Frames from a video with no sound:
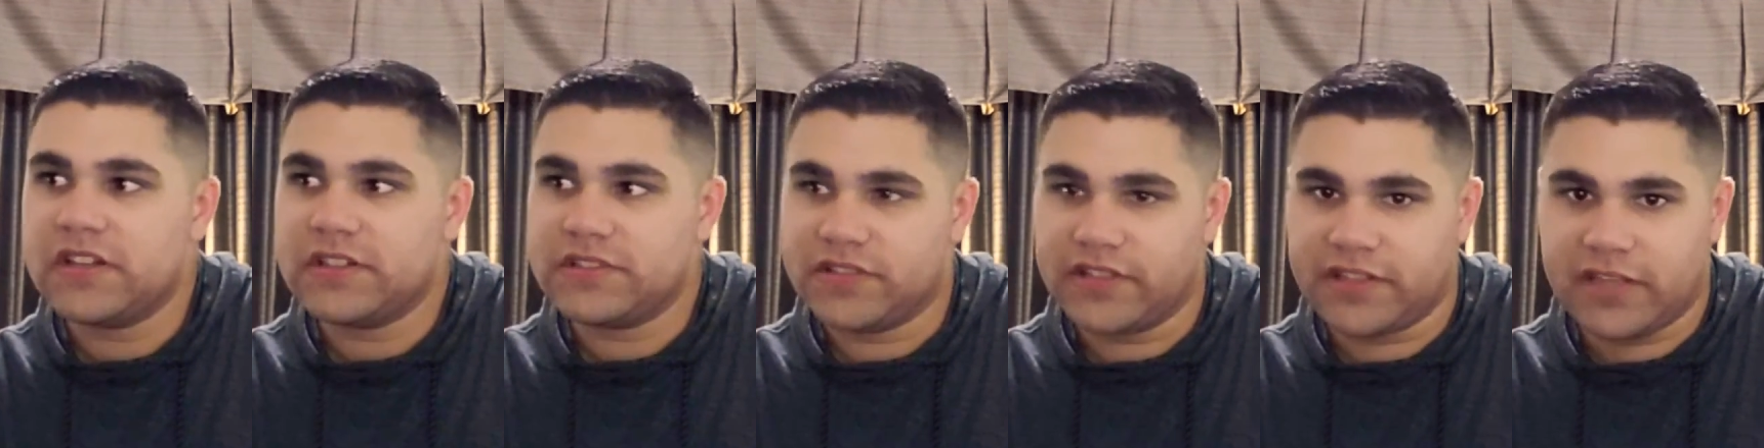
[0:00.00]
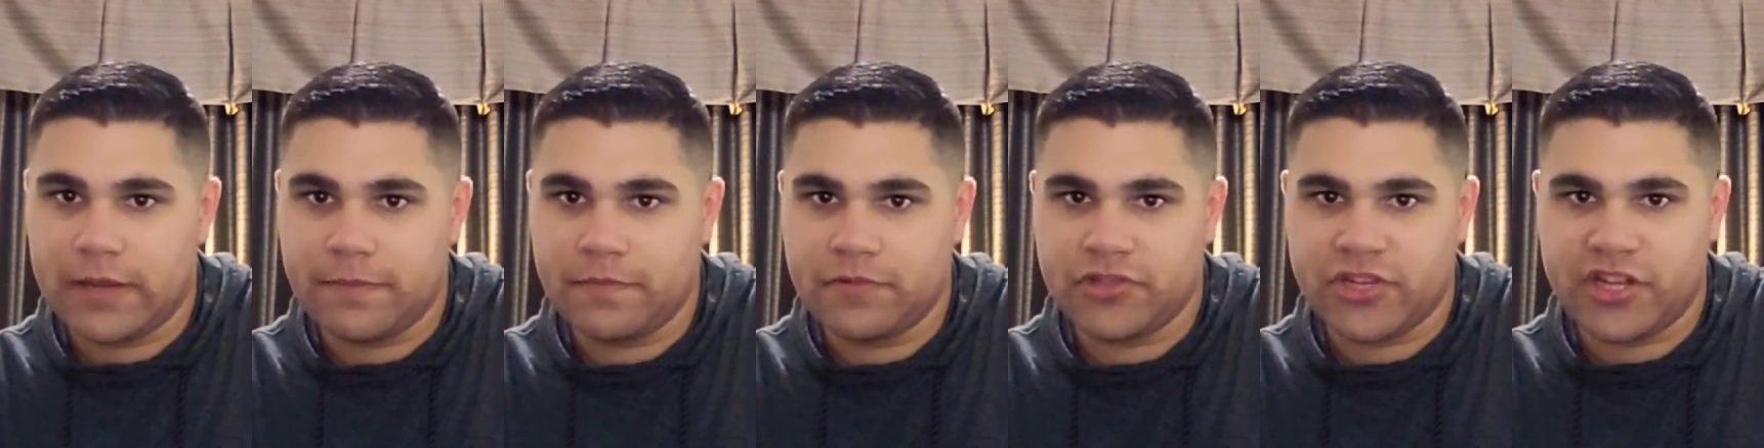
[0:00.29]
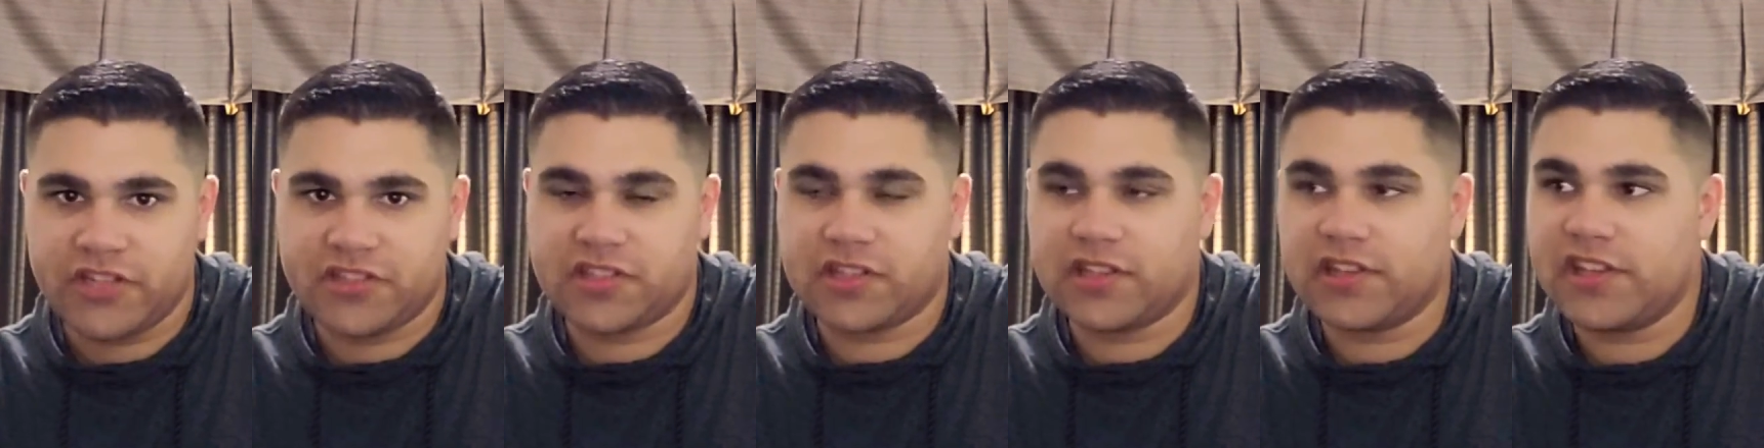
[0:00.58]
to keep the
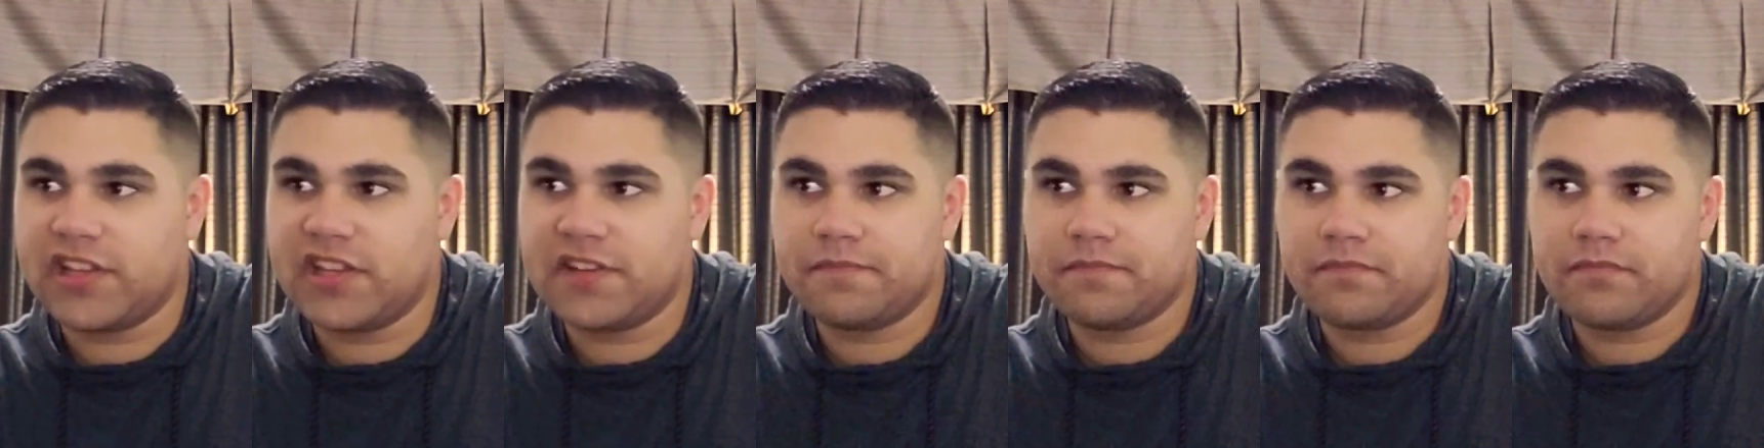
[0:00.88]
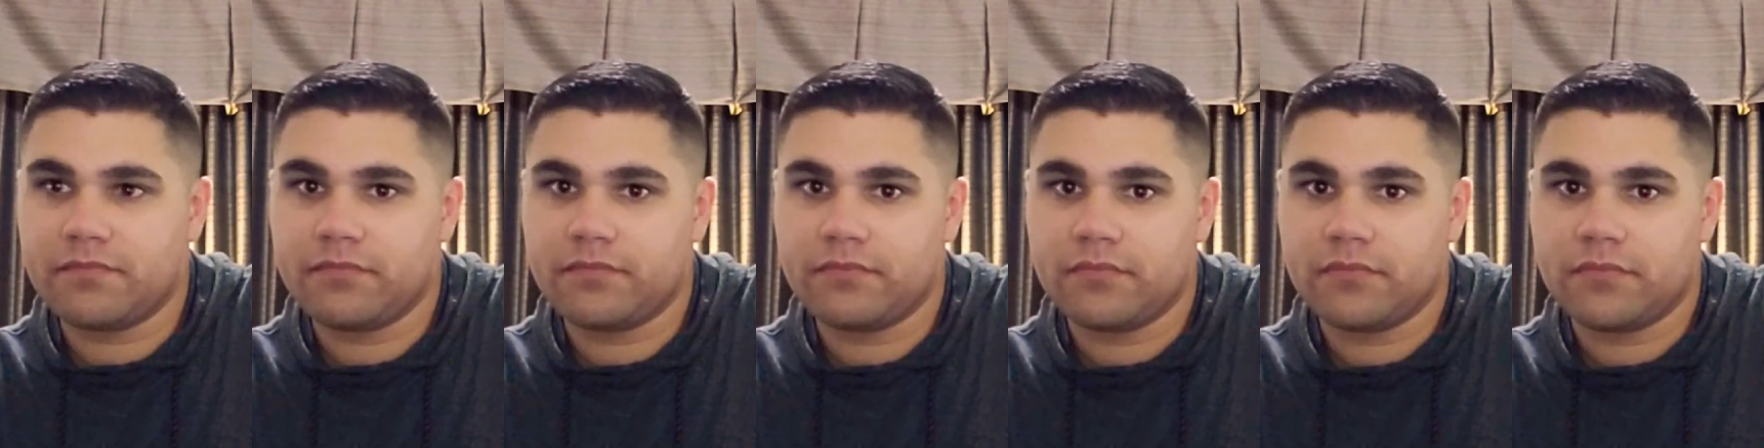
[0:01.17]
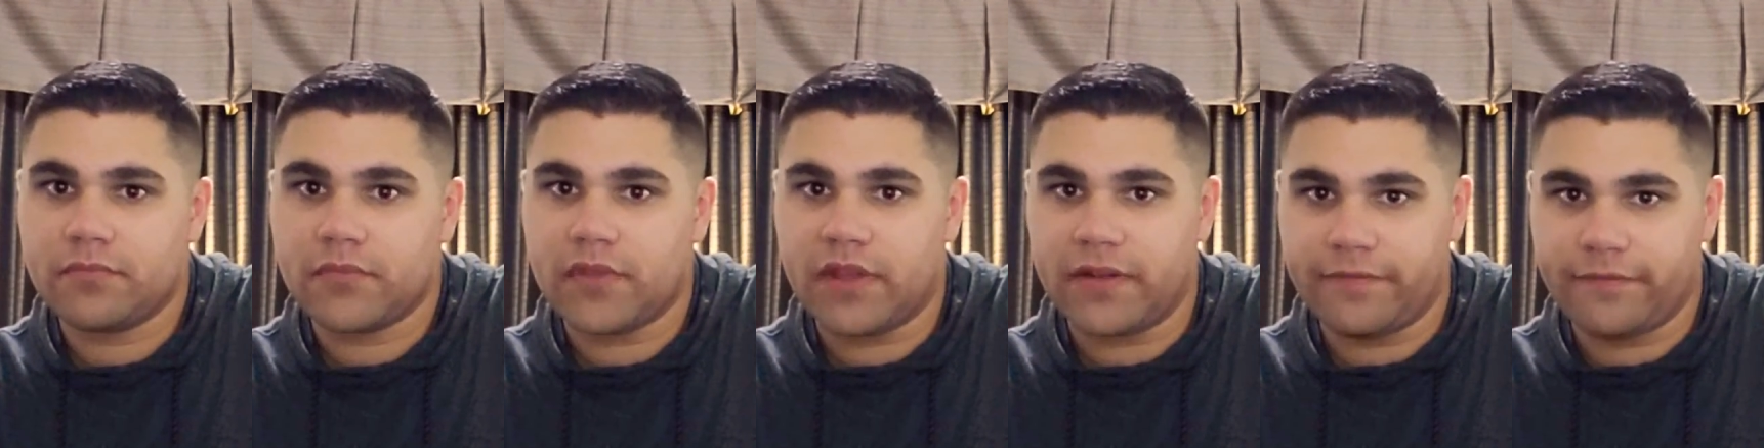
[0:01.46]
jets clean
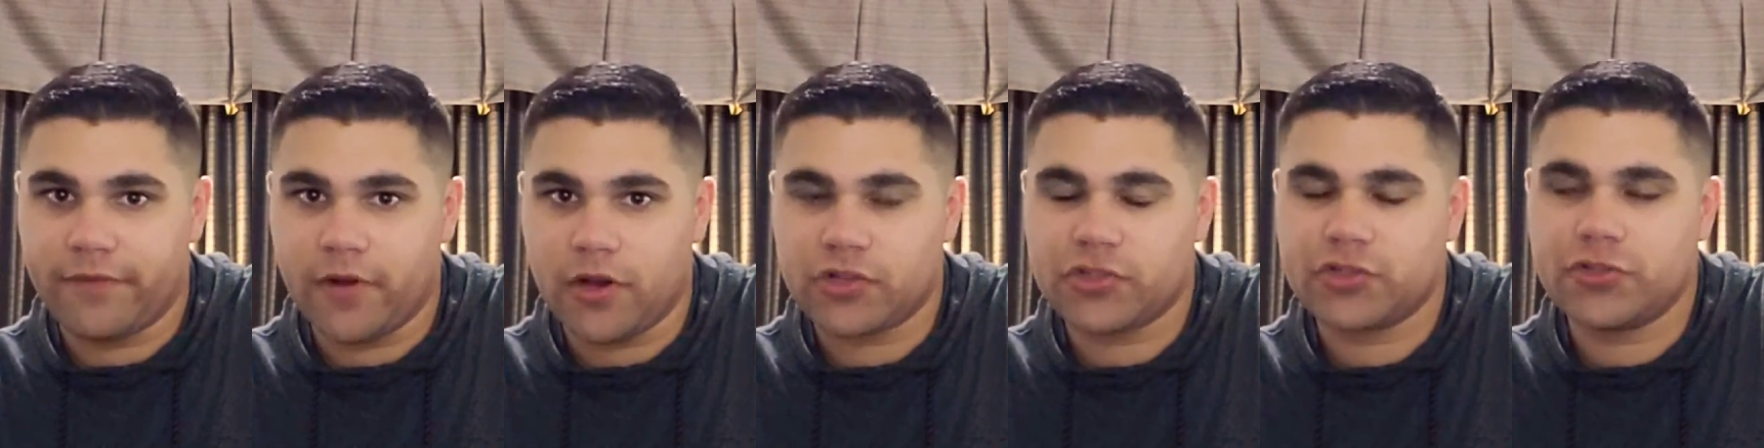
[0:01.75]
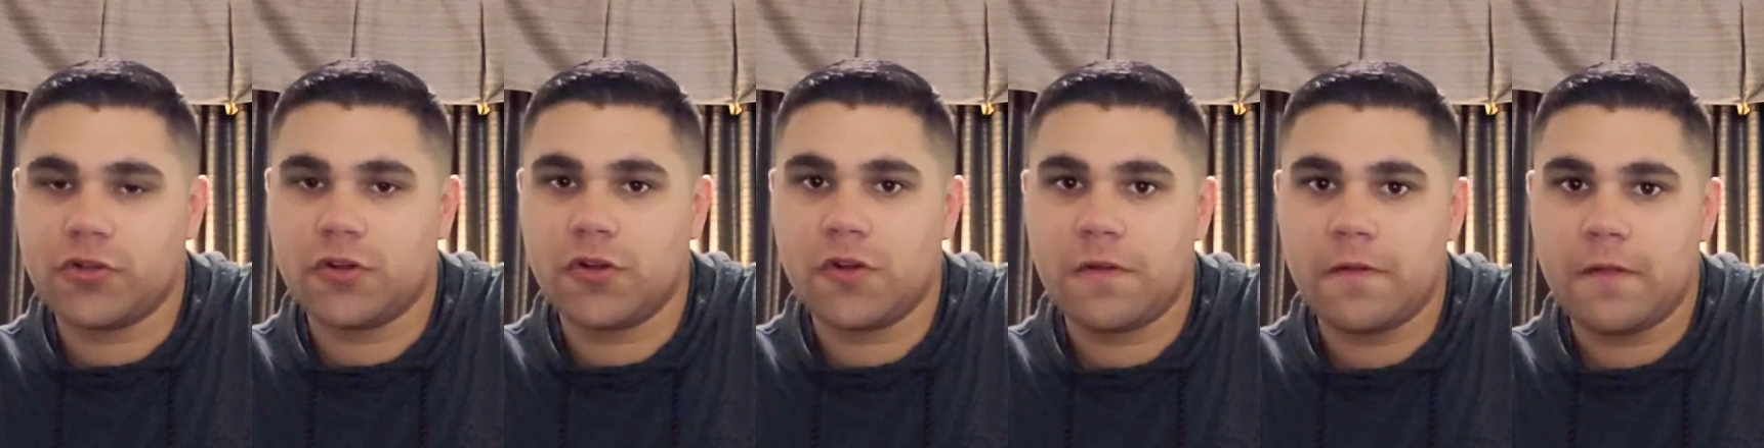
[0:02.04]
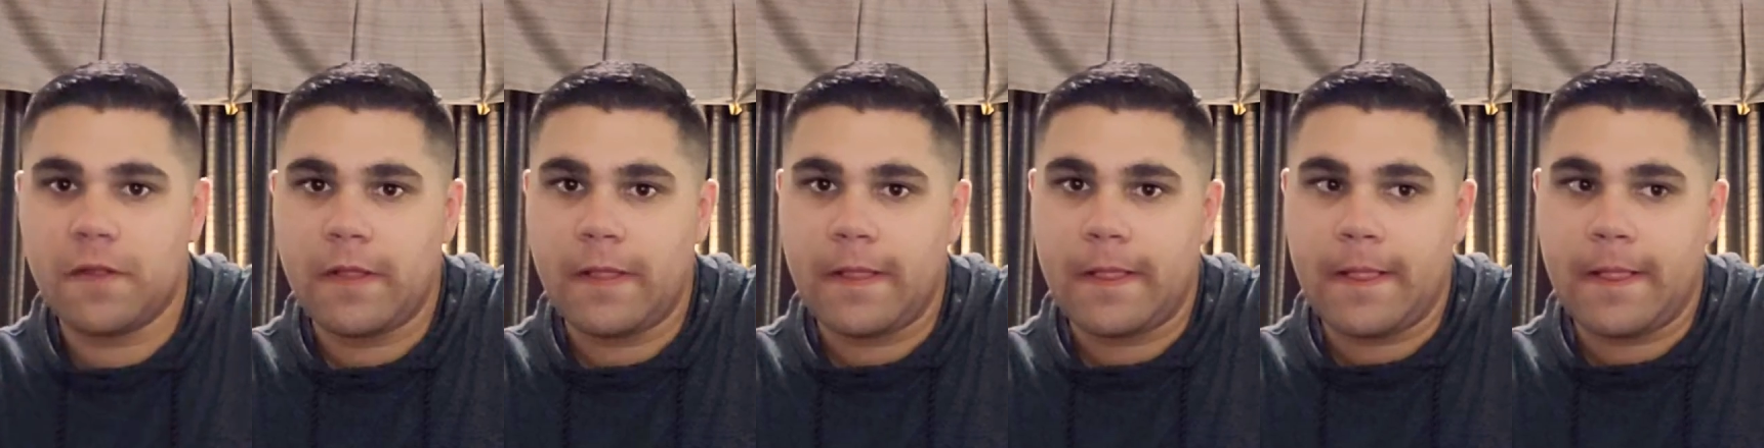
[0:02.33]
and functional.